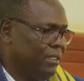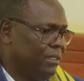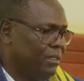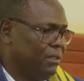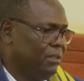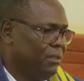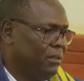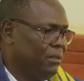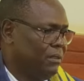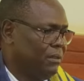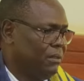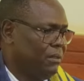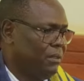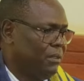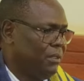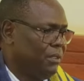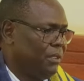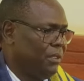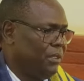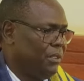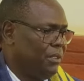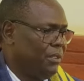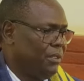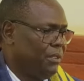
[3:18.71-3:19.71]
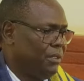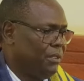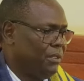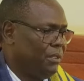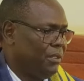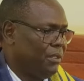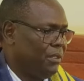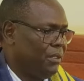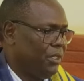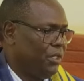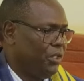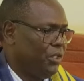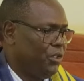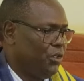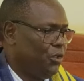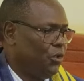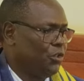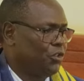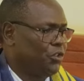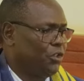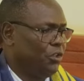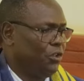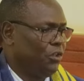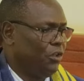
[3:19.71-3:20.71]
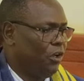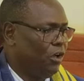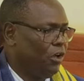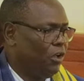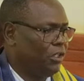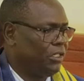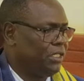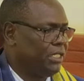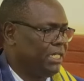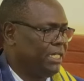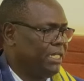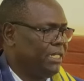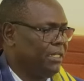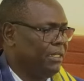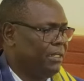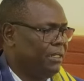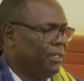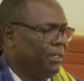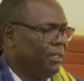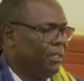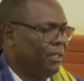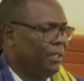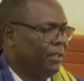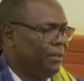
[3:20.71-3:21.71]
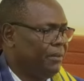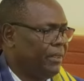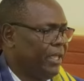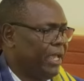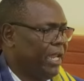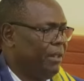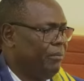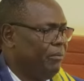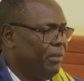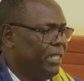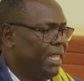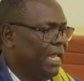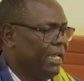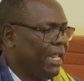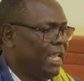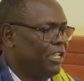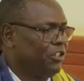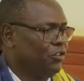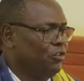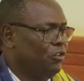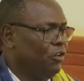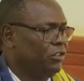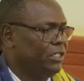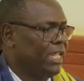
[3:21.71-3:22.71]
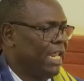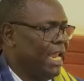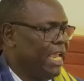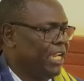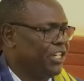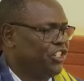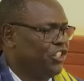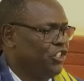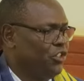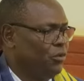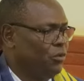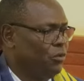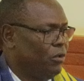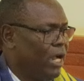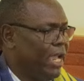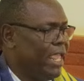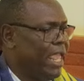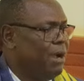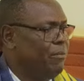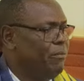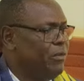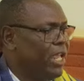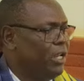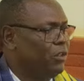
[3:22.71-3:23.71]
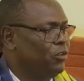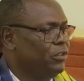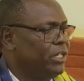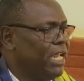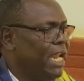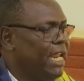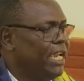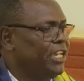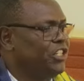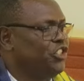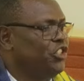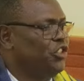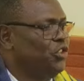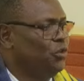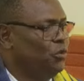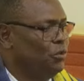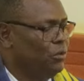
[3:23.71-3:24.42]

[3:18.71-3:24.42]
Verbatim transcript: Speaker. You should not tell me that I should not elect you. I am here to elect you.